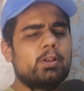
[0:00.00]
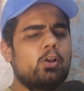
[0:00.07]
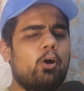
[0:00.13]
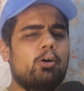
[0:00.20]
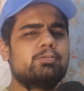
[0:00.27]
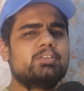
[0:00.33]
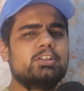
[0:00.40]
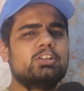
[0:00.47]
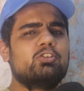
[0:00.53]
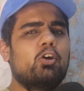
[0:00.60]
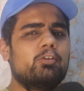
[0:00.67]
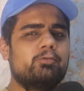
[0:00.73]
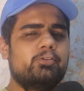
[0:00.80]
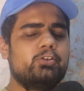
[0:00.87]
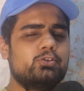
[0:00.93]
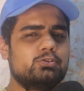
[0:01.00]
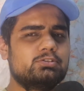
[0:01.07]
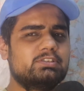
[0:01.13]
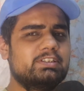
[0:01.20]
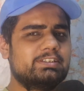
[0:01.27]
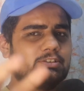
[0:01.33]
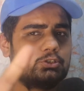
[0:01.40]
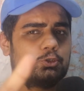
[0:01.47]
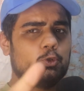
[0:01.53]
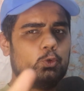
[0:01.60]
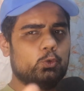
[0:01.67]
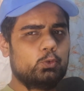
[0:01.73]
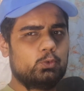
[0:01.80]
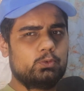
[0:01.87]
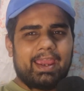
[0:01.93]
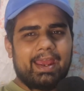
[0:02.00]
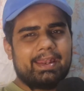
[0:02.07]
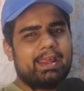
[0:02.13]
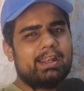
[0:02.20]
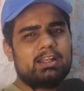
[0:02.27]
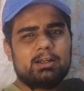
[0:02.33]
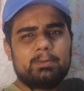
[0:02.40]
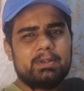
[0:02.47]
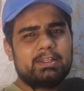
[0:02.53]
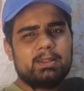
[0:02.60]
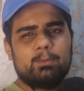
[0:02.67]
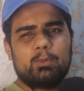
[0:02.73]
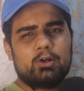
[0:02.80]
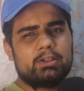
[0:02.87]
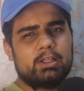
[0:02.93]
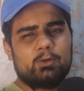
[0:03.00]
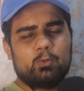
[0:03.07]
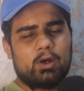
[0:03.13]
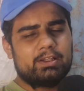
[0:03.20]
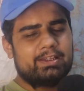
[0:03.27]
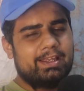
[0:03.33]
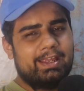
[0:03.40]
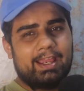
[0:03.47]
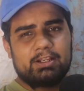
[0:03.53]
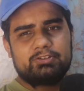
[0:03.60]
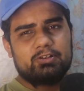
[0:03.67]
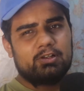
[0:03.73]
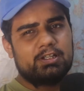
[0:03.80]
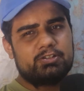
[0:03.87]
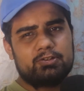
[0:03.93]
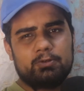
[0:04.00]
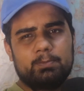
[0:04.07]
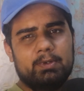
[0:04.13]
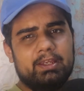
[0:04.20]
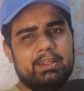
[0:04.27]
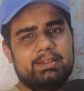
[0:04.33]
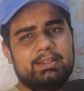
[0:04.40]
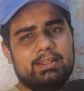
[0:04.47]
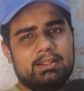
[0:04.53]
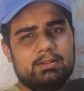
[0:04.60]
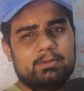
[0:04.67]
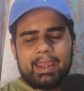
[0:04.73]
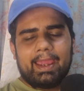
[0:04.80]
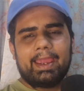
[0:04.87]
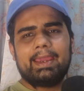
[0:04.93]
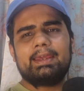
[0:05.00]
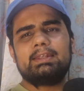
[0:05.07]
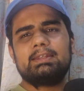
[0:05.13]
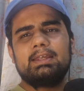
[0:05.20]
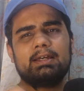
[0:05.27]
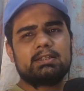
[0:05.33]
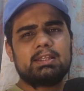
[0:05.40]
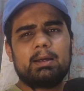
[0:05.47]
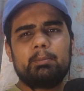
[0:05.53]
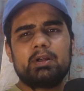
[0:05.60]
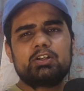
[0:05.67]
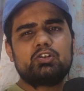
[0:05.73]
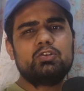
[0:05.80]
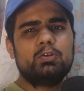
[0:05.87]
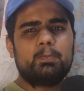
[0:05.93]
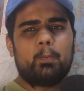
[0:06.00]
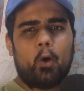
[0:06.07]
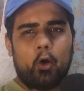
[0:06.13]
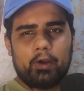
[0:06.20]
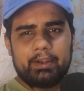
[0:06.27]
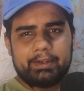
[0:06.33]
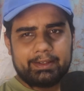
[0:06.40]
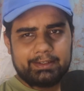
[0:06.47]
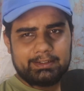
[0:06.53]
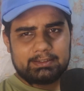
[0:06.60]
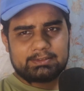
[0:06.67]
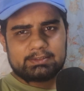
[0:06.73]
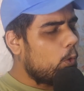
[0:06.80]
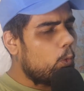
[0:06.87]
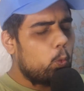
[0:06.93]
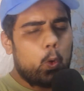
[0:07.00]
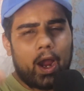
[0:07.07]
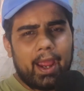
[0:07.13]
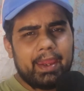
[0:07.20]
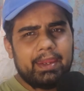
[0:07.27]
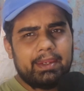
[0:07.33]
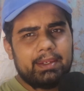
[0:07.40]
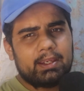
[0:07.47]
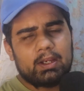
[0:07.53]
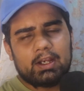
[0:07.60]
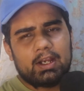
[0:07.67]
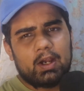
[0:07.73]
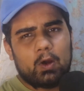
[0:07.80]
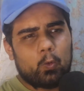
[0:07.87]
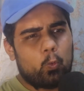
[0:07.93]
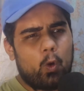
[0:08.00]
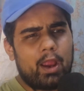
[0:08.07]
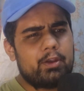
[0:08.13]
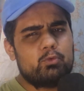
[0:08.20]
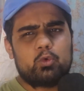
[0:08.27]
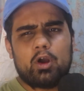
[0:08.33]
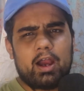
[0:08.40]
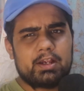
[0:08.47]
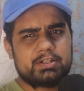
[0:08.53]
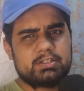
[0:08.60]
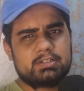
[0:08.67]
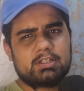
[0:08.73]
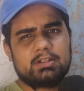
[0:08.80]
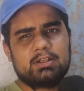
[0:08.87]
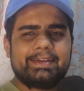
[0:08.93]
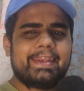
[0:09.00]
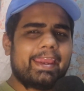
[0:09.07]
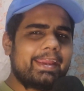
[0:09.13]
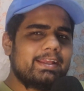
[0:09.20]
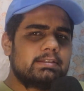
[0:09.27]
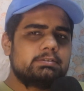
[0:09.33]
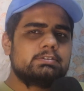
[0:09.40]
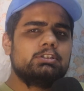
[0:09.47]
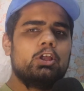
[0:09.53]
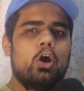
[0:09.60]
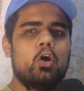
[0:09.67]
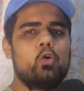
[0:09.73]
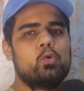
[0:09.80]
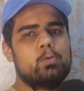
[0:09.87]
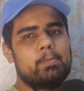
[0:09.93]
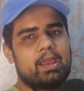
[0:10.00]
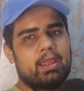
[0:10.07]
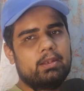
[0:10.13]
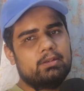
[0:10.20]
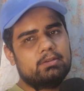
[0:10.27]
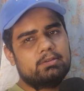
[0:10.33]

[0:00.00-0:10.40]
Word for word: often confuse these two and end up eating more than what they actually should be eating. And uh, number two point is why why rush? Take it slow, man.